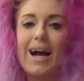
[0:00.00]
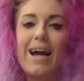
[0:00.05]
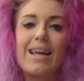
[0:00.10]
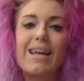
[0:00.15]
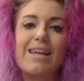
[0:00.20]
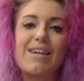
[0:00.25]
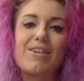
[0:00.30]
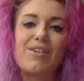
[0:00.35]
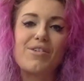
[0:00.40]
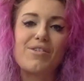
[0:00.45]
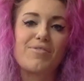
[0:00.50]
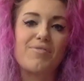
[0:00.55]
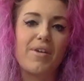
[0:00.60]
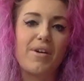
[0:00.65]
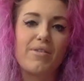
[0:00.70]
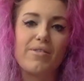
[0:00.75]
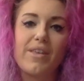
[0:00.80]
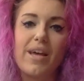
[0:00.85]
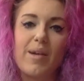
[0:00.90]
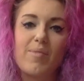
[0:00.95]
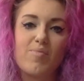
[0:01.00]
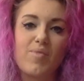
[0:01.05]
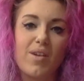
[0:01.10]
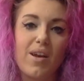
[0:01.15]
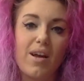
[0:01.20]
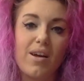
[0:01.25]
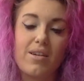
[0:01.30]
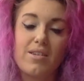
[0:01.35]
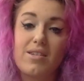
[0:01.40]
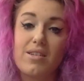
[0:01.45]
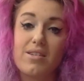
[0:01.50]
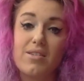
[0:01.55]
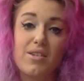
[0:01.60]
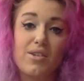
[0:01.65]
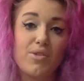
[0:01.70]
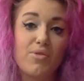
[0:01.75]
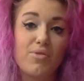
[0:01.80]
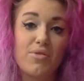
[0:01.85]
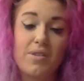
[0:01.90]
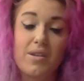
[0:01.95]
I lingered round them, reluctant
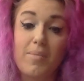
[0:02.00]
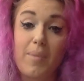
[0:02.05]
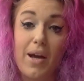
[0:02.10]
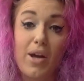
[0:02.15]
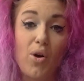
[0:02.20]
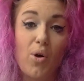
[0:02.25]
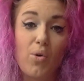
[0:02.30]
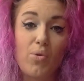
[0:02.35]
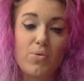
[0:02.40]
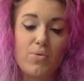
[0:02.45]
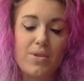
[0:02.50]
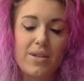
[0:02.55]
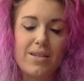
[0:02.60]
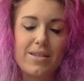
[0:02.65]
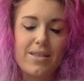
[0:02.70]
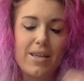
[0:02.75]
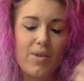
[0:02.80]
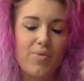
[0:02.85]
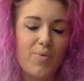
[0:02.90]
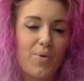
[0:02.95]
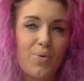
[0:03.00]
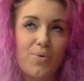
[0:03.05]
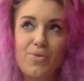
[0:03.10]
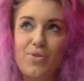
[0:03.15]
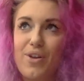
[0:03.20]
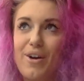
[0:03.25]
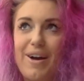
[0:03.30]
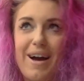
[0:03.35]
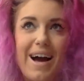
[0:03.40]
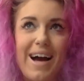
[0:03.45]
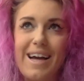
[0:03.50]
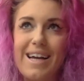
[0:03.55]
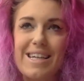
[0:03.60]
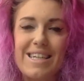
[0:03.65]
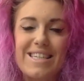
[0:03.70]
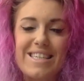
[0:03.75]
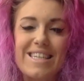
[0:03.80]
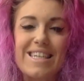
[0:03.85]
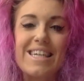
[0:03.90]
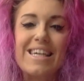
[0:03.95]
to loosen my hold as they rolled their
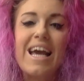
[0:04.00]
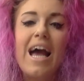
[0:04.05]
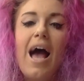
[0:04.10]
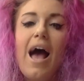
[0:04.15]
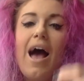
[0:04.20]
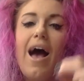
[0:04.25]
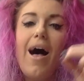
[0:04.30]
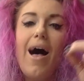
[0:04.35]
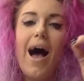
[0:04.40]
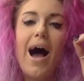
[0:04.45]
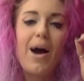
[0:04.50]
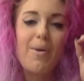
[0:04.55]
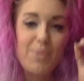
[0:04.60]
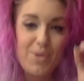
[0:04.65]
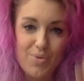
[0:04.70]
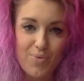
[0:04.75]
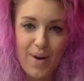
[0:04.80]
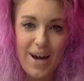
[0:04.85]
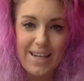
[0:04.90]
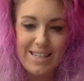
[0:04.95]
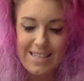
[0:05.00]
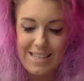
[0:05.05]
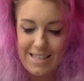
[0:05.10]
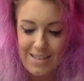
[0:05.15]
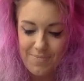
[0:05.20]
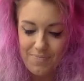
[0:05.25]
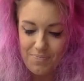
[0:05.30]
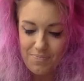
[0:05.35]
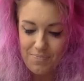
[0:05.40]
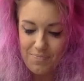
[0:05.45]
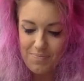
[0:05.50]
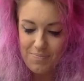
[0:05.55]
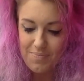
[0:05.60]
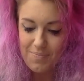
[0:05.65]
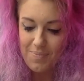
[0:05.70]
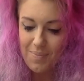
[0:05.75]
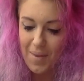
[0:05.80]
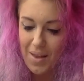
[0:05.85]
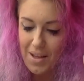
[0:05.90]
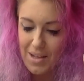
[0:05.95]
eyes. See, I was ready
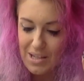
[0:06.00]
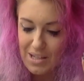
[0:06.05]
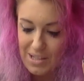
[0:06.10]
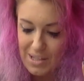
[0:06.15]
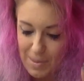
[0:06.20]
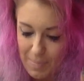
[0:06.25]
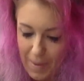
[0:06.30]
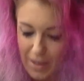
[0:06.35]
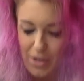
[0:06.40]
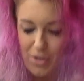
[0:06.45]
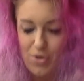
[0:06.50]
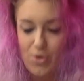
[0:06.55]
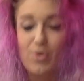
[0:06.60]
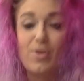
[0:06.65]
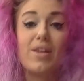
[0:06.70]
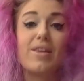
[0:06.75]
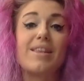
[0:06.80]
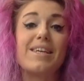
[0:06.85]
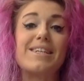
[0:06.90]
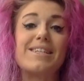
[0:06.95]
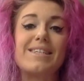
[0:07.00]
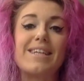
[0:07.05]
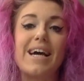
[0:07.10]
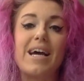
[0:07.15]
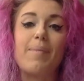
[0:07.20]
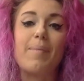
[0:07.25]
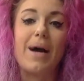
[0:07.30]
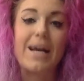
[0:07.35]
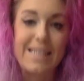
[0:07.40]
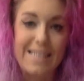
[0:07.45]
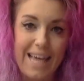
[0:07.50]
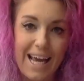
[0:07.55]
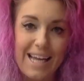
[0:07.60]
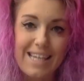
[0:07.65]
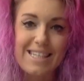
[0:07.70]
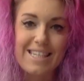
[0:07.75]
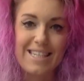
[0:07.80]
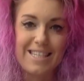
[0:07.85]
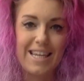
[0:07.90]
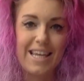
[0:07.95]
to make sure that this time I'd
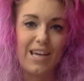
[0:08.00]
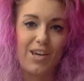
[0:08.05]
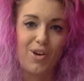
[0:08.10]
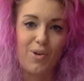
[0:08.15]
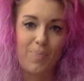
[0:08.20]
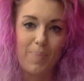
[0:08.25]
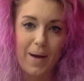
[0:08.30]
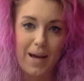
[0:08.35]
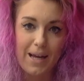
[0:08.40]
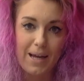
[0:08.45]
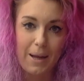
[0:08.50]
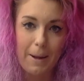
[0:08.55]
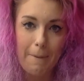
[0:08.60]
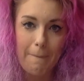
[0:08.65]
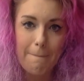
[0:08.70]
get to say goodbye.